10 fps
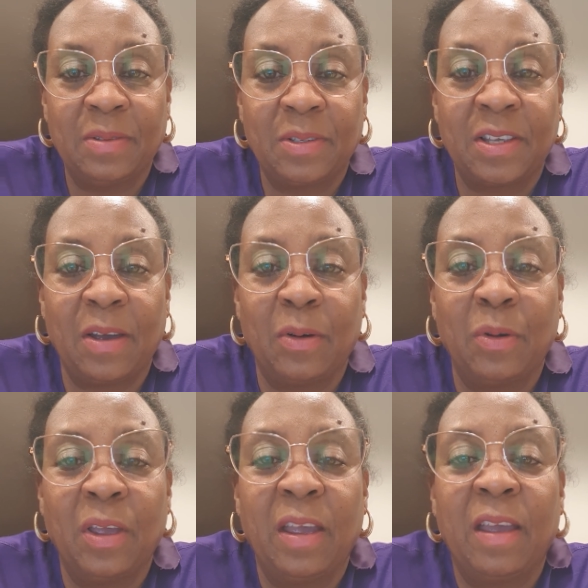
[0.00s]
So
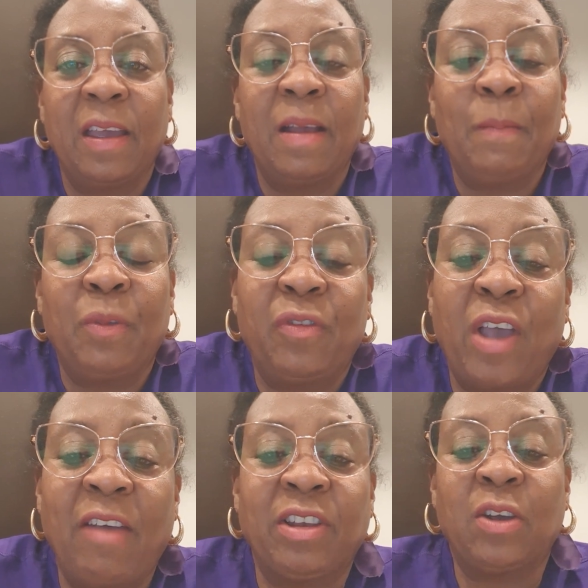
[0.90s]
if you
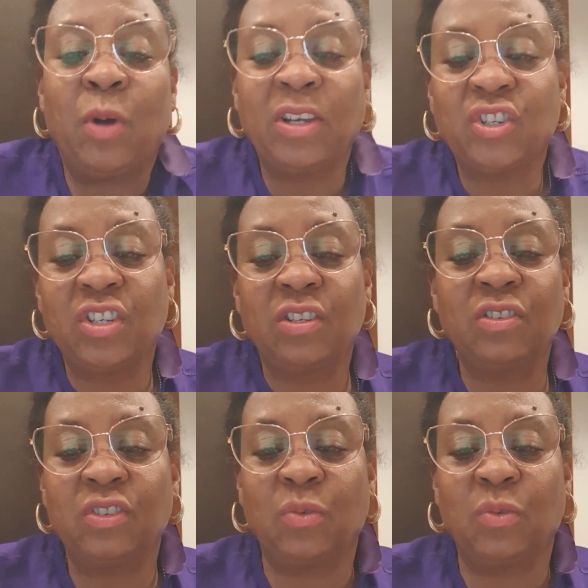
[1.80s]
have any questions,